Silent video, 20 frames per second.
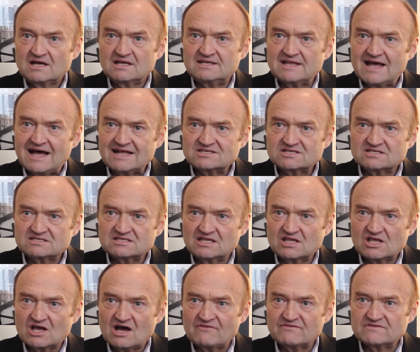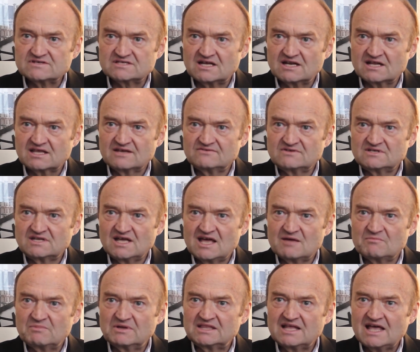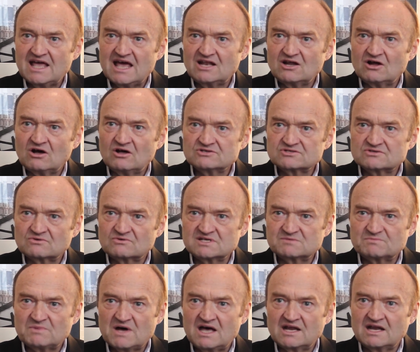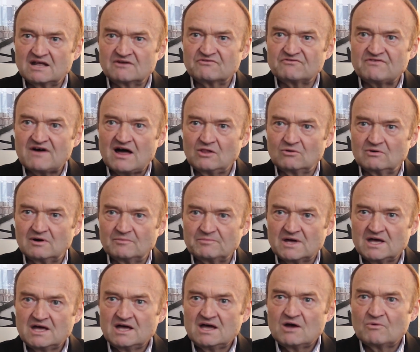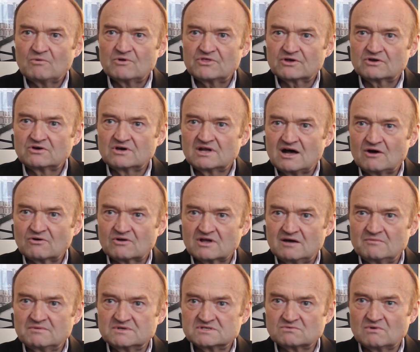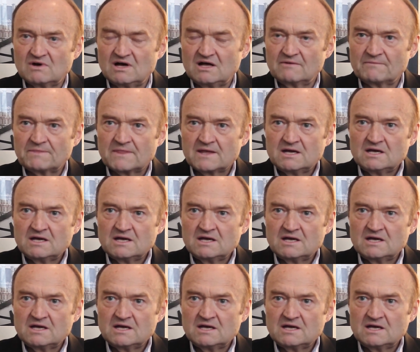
not just in the office on a given day, but they had to also respond on follow-up with a good outcome as well.